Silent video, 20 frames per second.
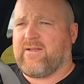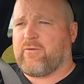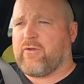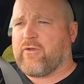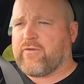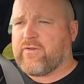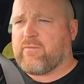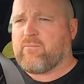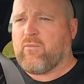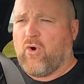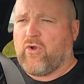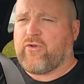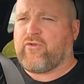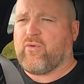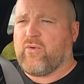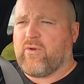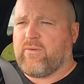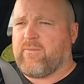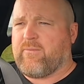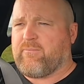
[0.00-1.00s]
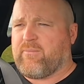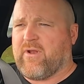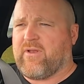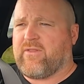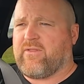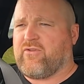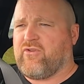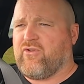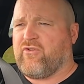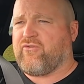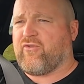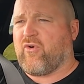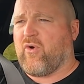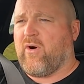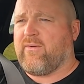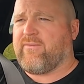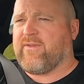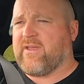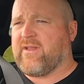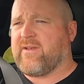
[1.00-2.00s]
because it might do it a bit better than you
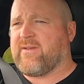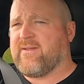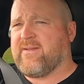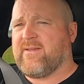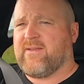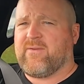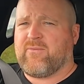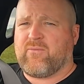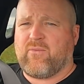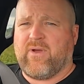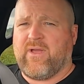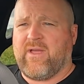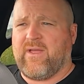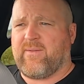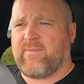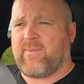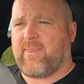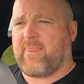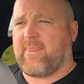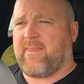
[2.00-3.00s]
driving it. Where